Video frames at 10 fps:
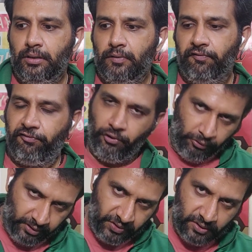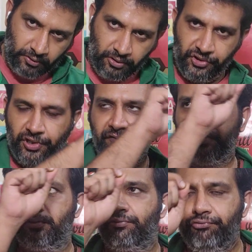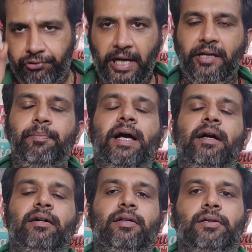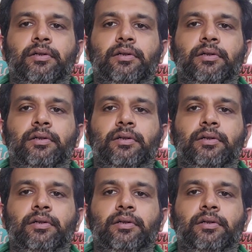focus is going to shift right back